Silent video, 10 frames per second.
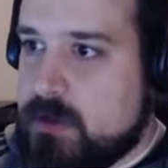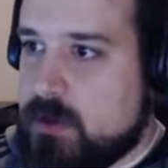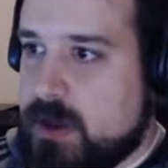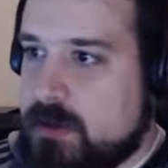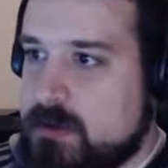
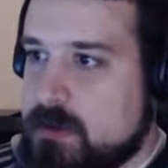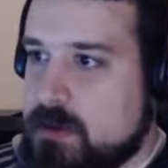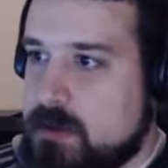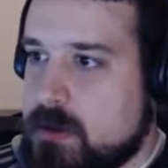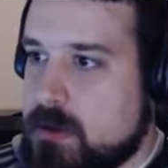Okay.
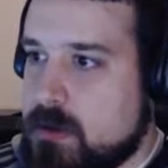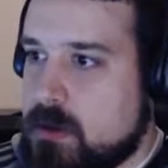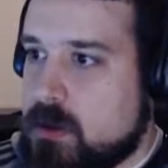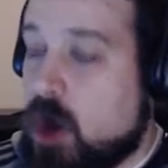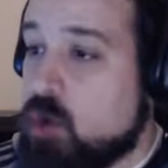
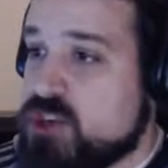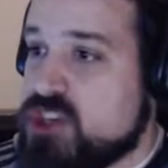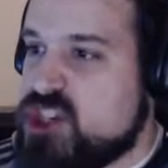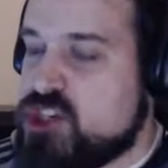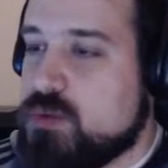Oh
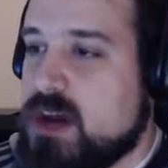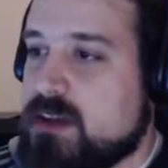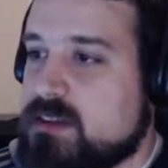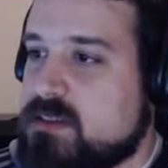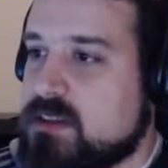shoot!
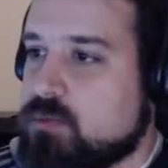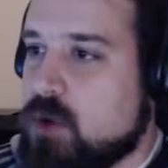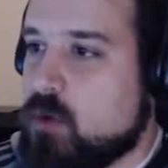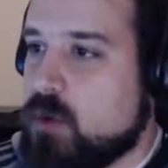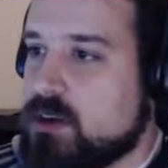I did the
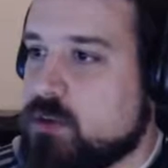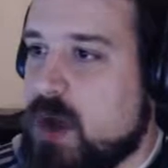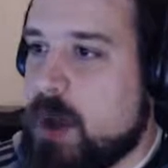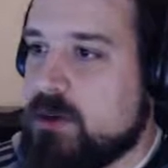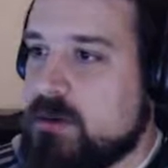wrong one.
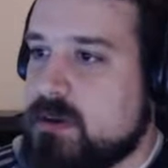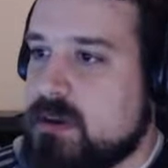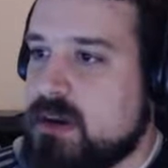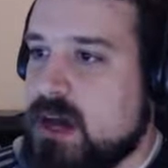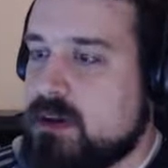Crap.
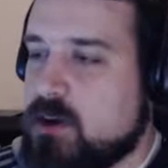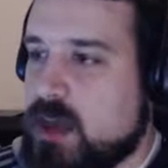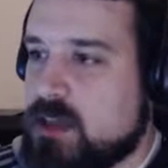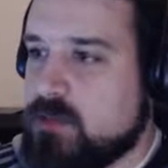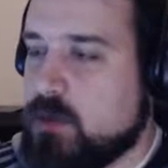Ah.
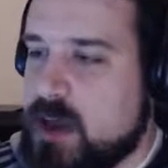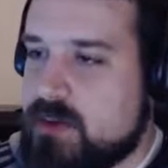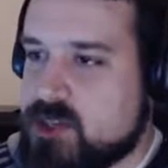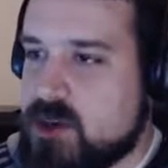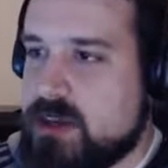Okay. Well, we have a
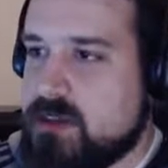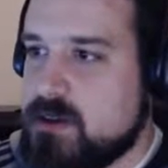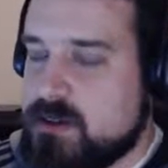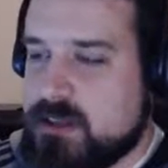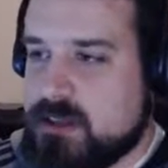strike.
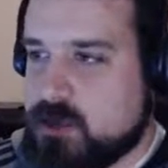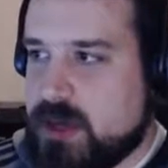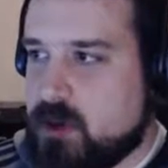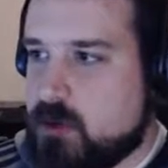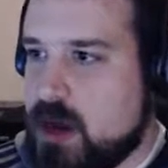That's okay though.